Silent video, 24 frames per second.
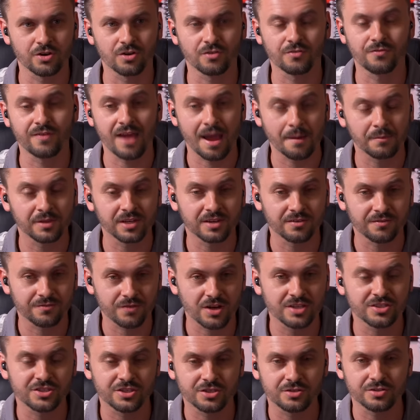your family and
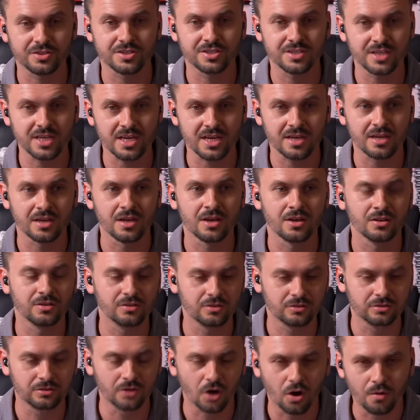friends to see,
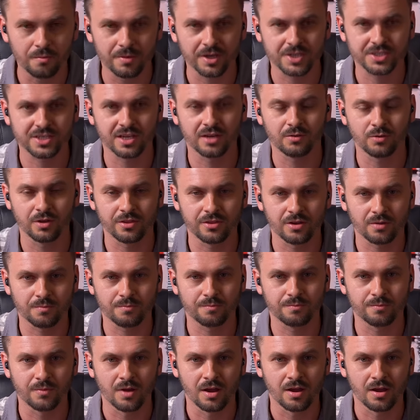don't mix it with your